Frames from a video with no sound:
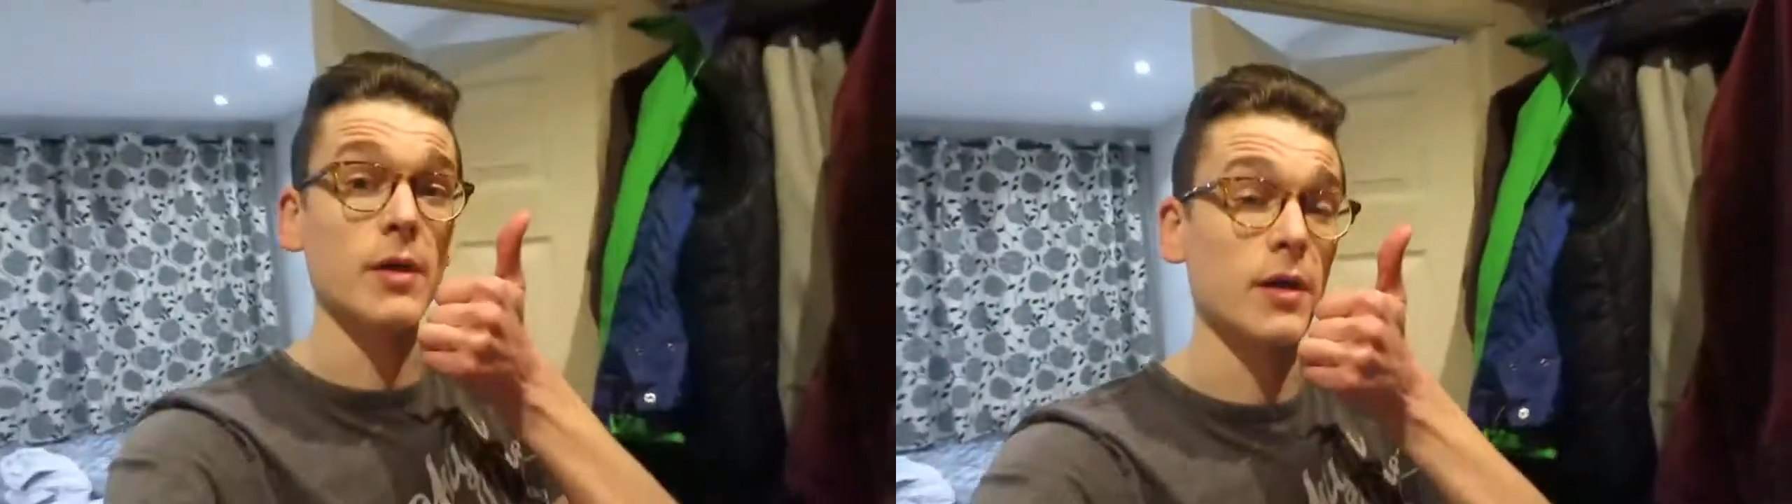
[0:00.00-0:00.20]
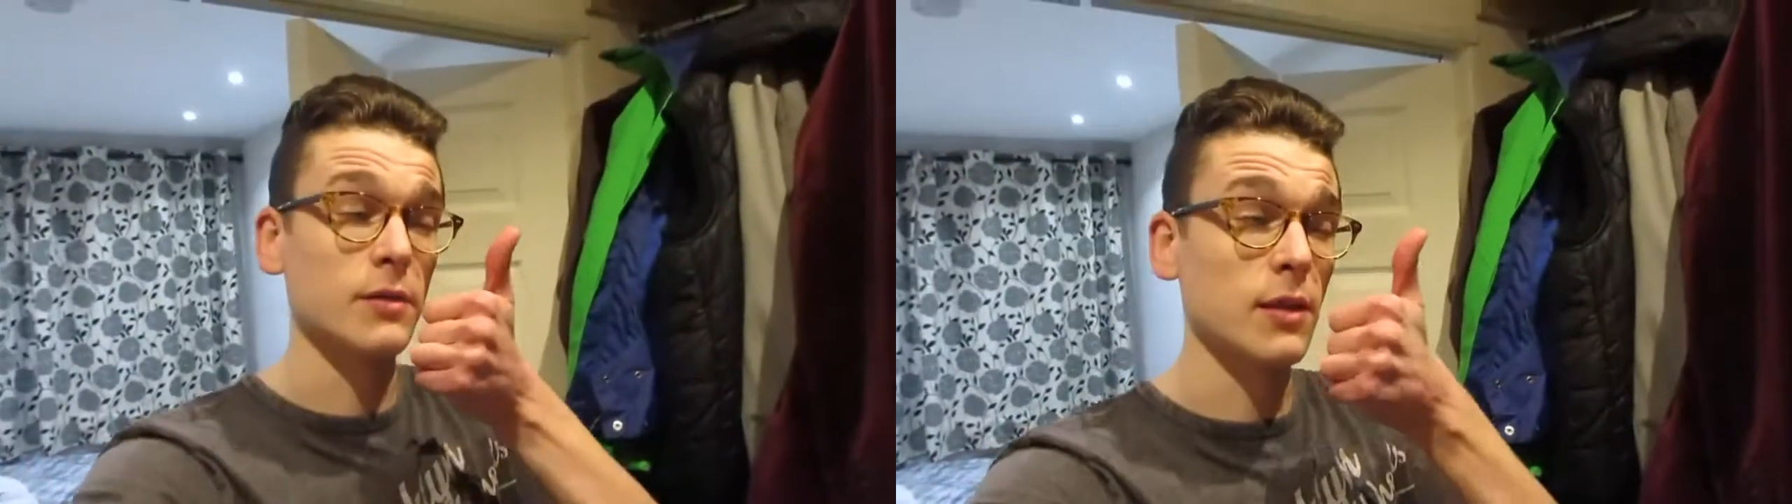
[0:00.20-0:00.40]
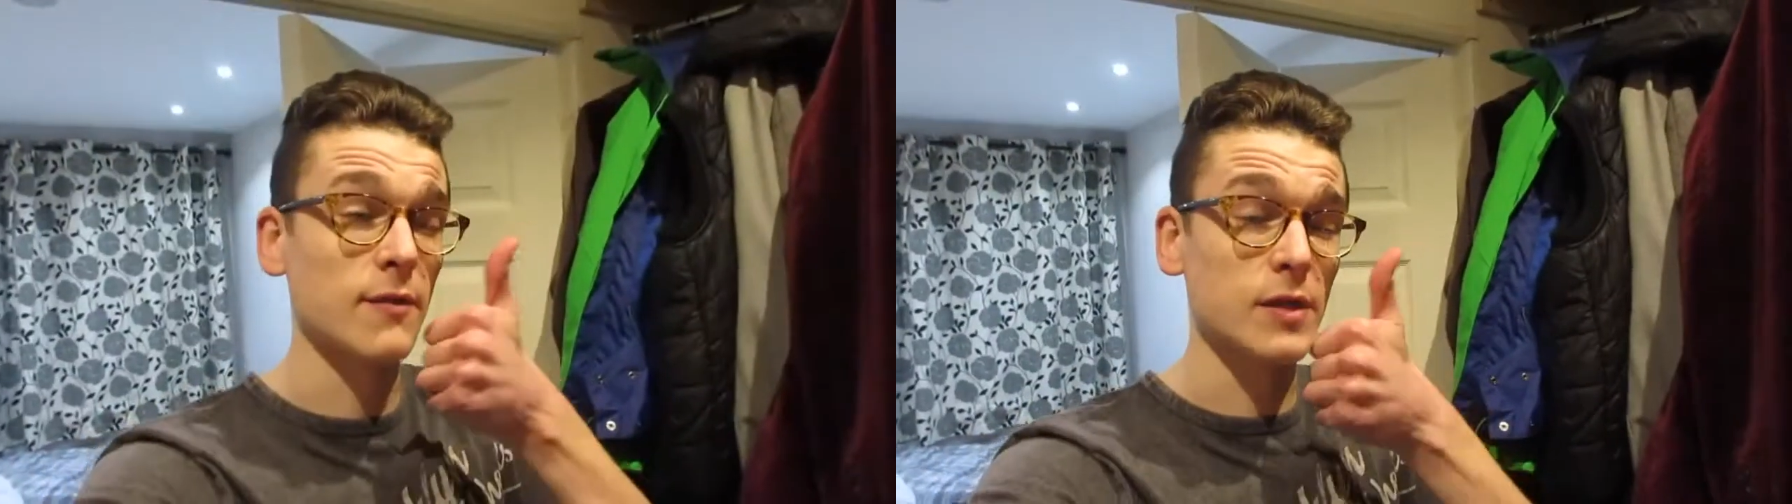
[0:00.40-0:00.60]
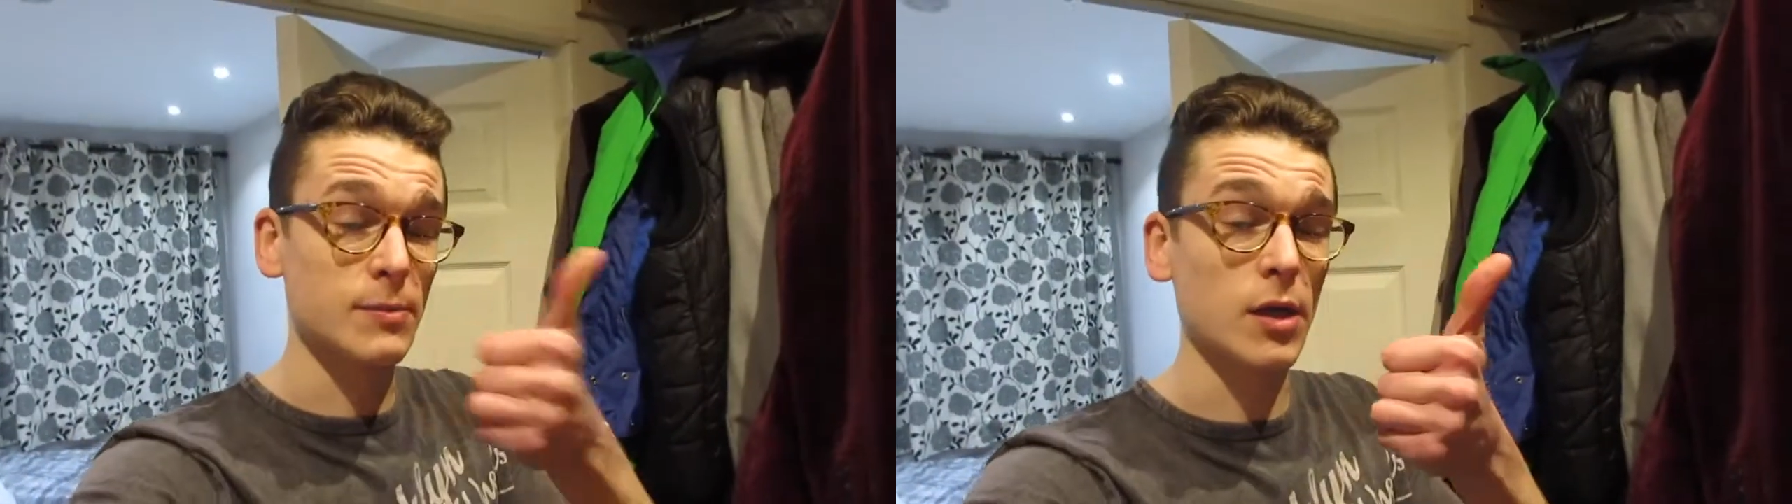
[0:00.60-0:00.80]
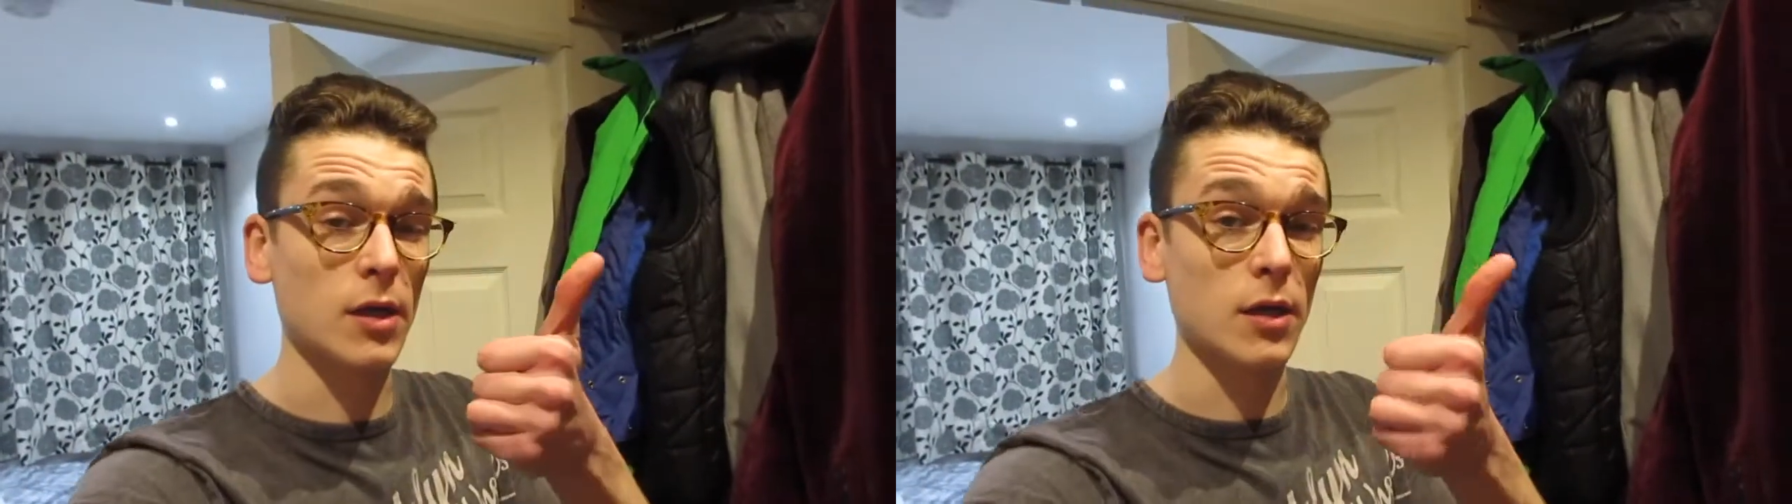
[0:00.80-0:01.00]
my lovely
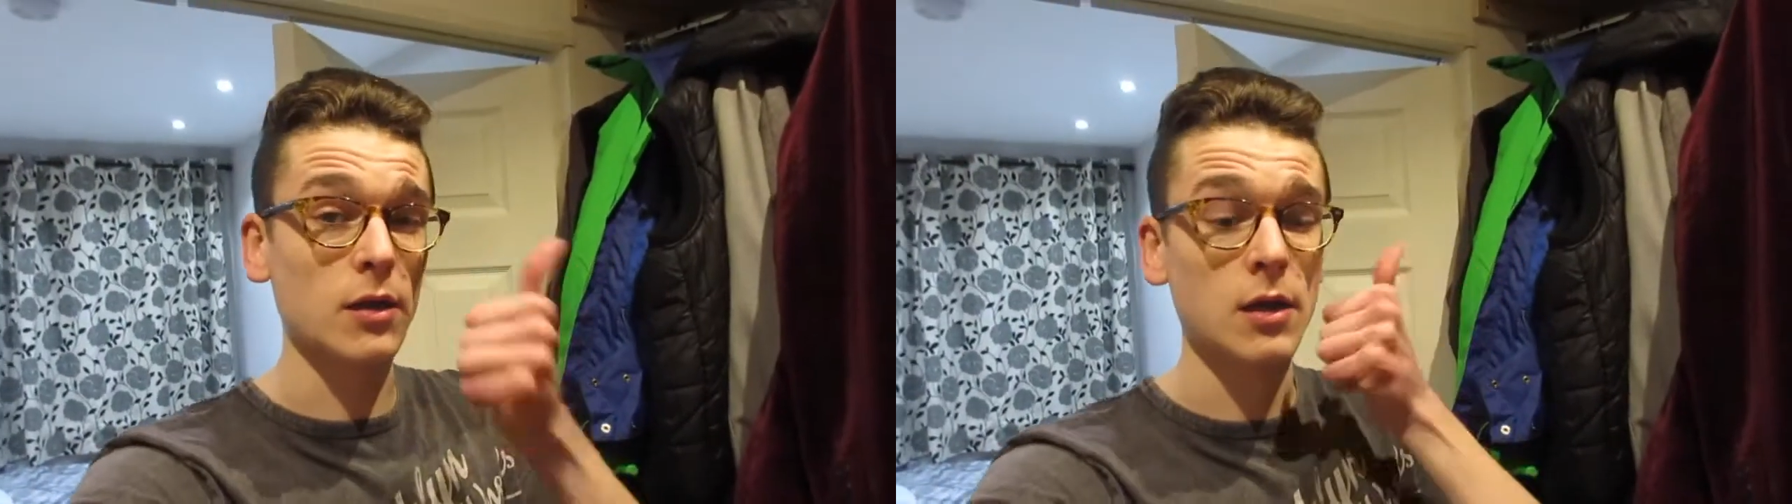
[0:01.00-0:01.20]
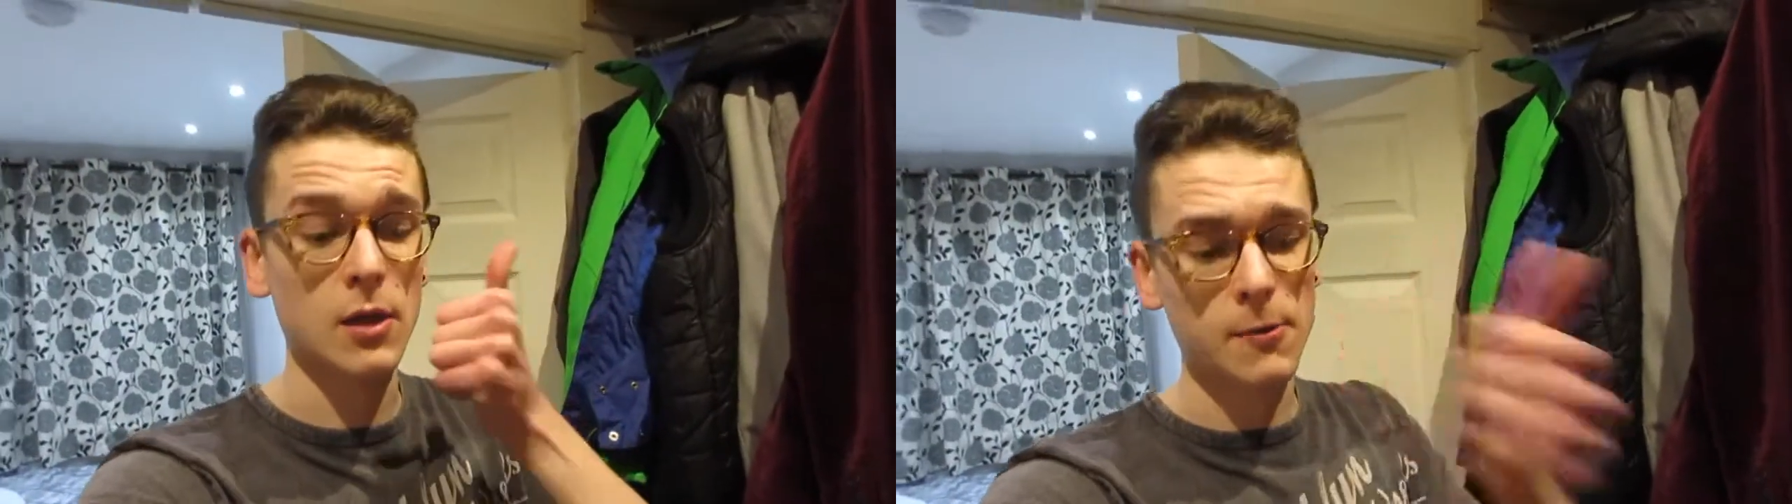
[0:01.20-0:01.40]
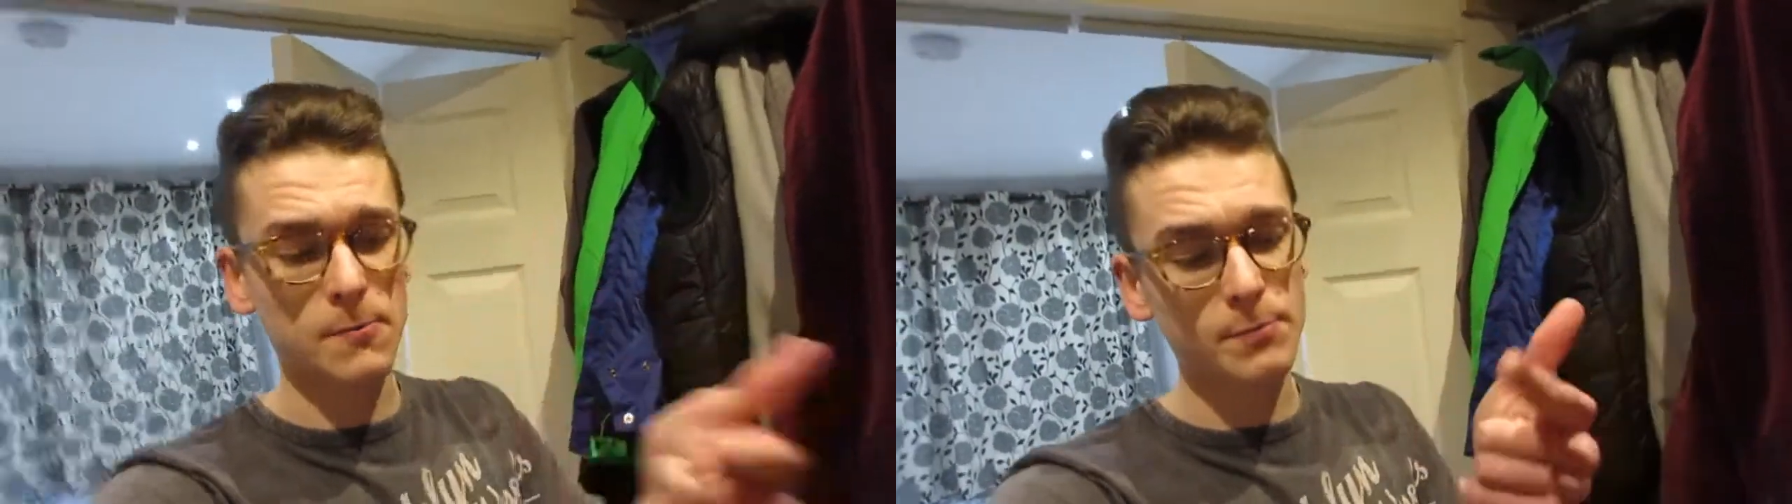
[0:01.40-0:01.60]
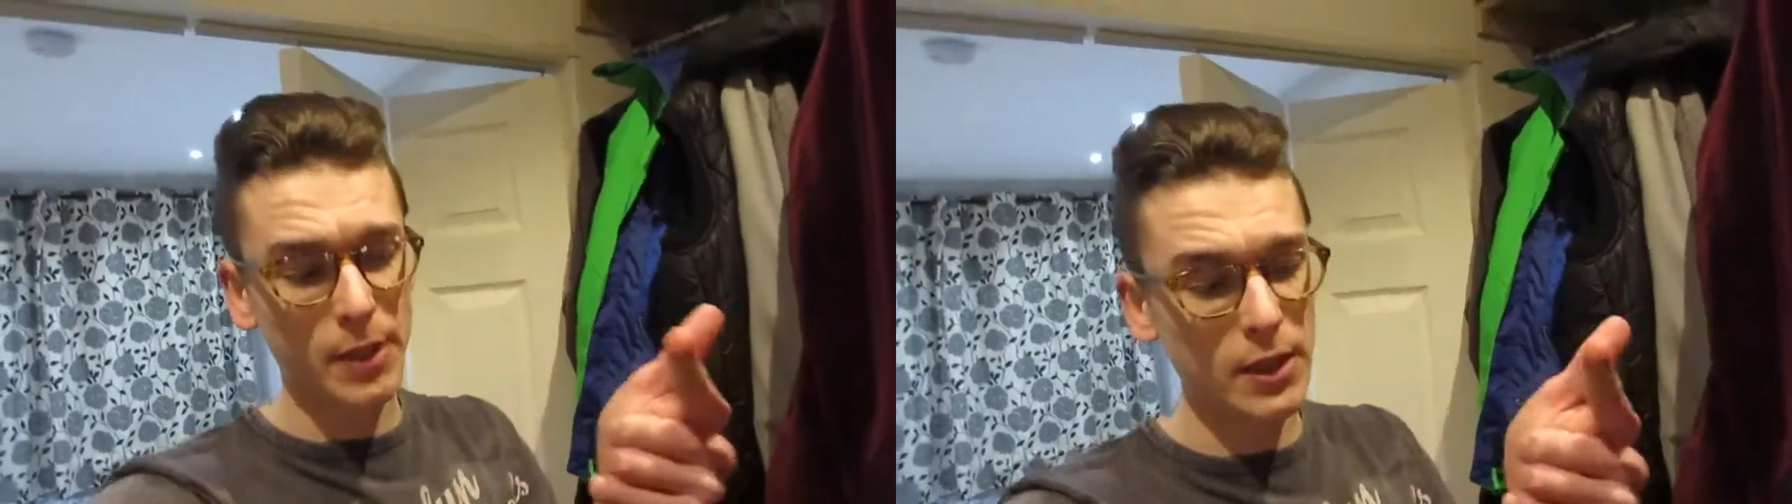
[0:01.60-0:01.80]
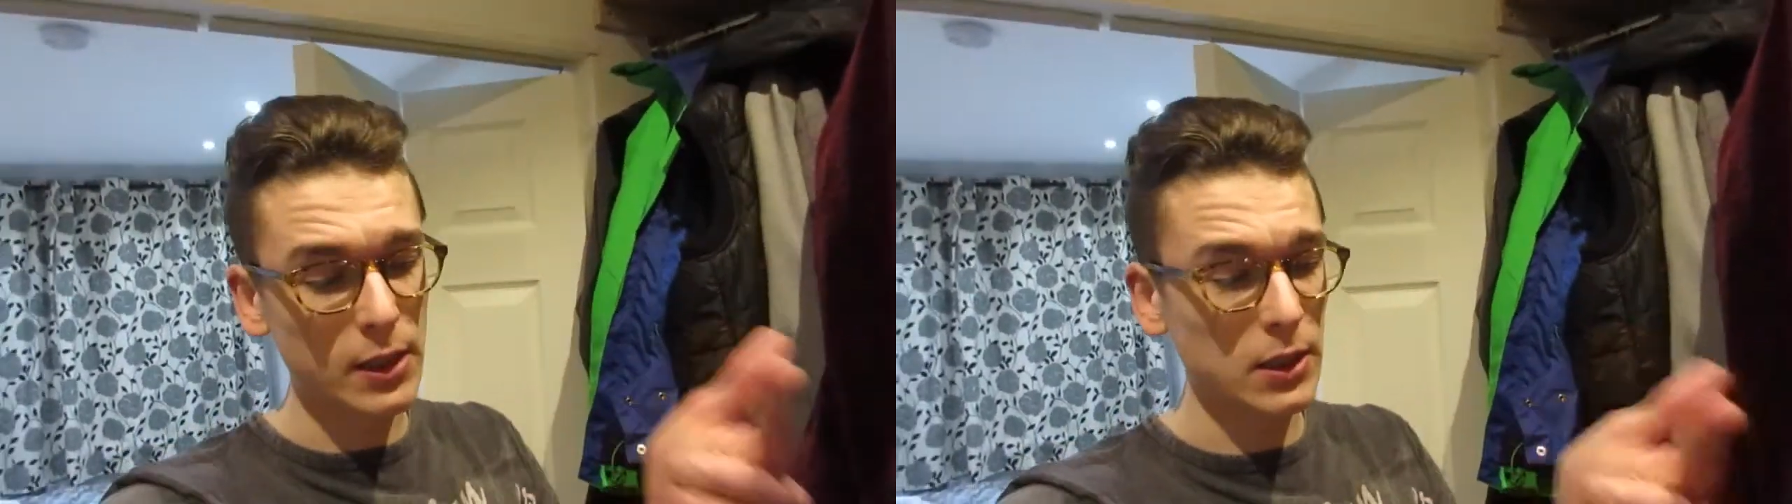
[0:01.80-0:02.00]
burger.
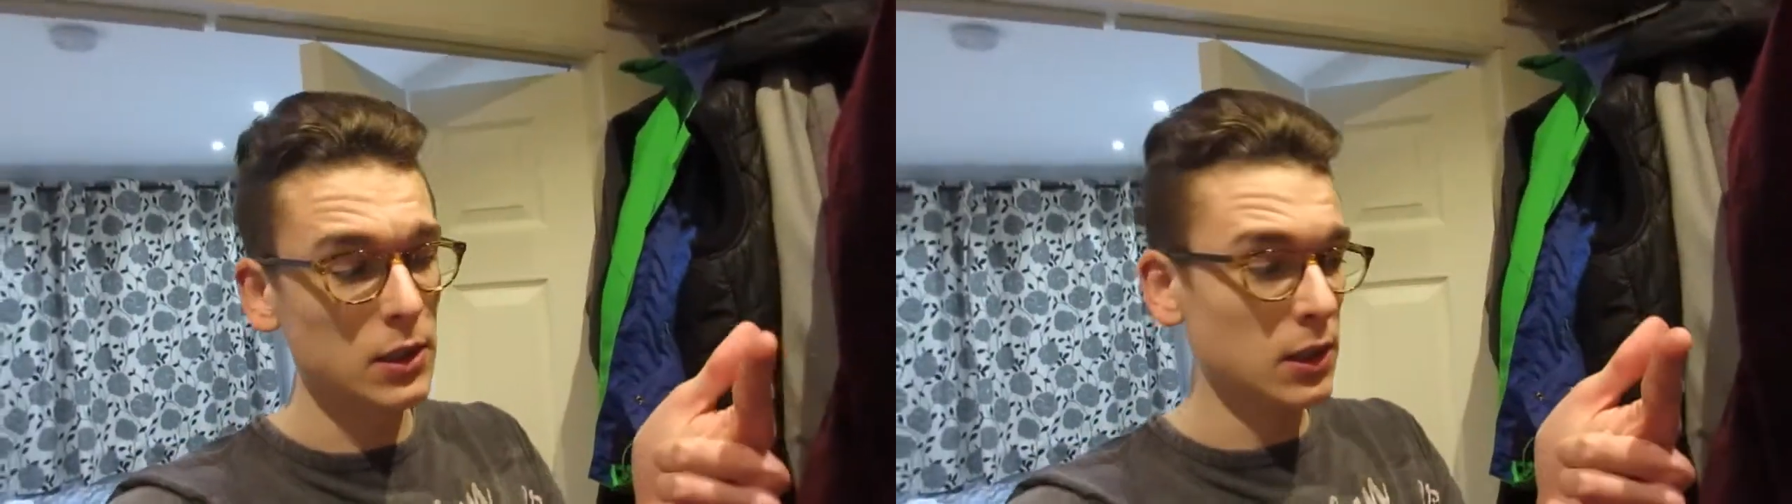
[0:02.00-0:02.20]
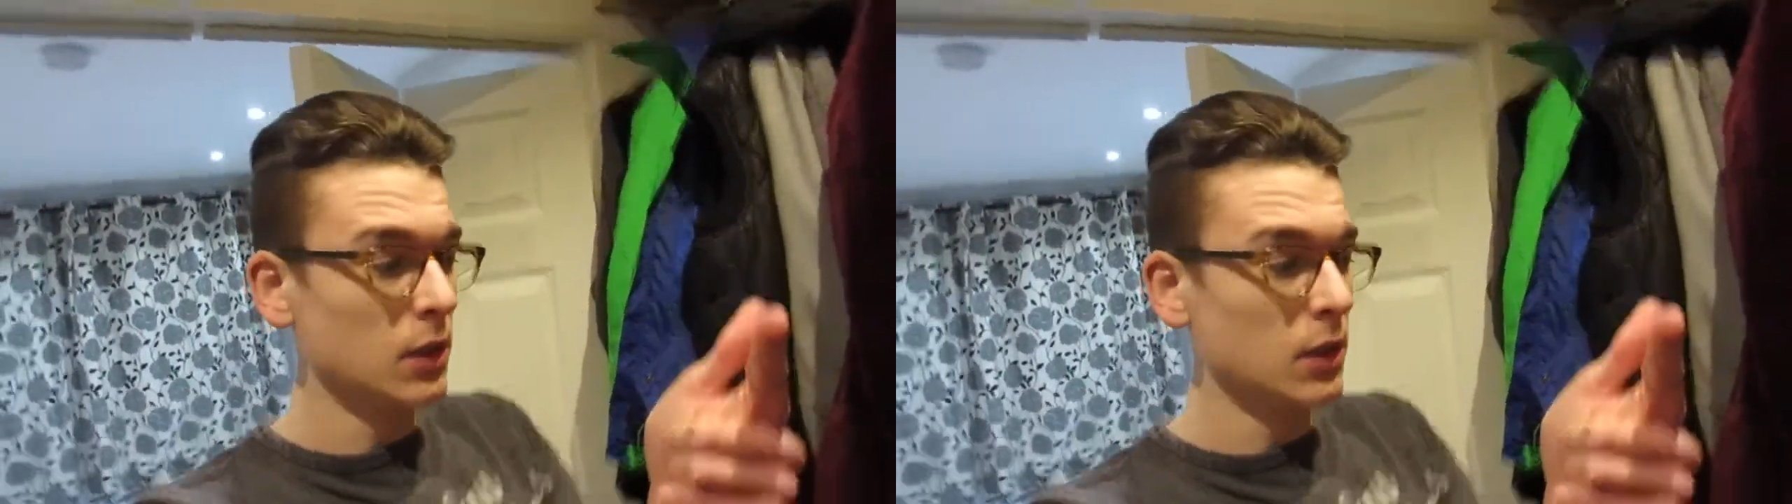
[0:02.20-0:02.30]
B,